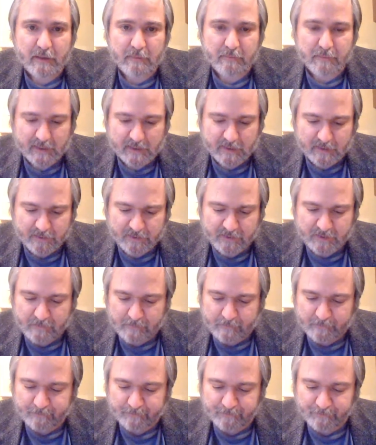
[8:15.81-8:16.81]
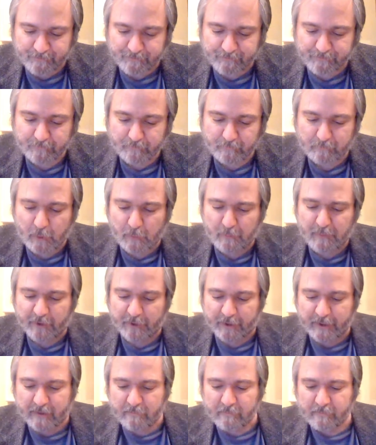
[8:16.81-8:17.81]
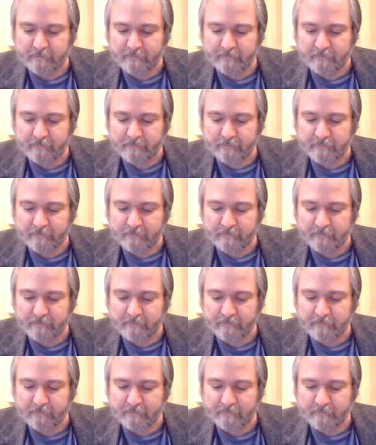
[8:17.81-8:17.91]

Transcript: parts per million